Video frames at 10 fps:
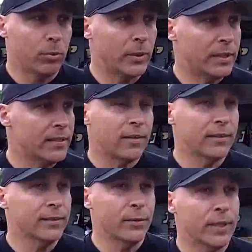yeah, Pilecki's
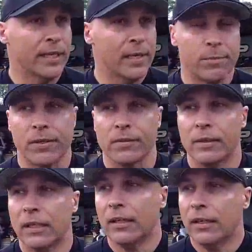calling the whole game, so
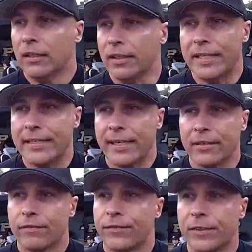you know he's got
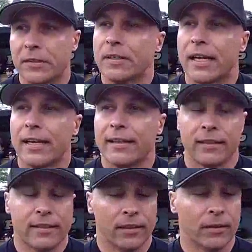a good feel. I
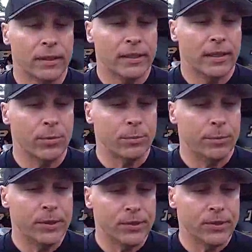think, you know, it helps the
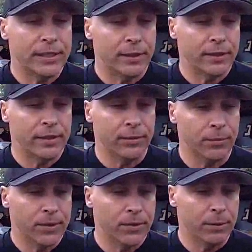pitchers in their
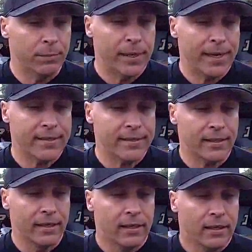rhythm and
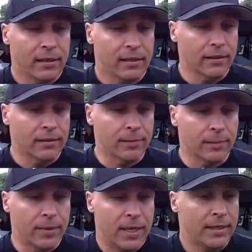pace.
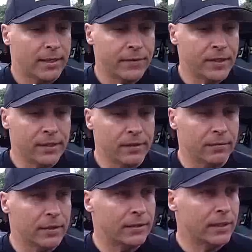And Kevin, you
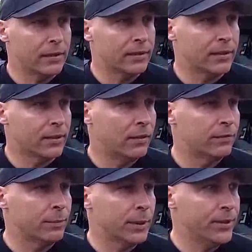know, can call
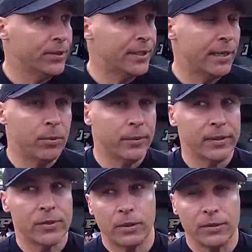it from a hitter
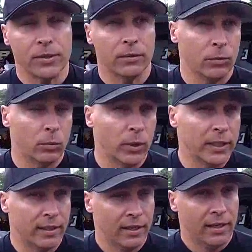standpoint as well as knowing
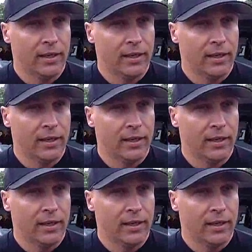what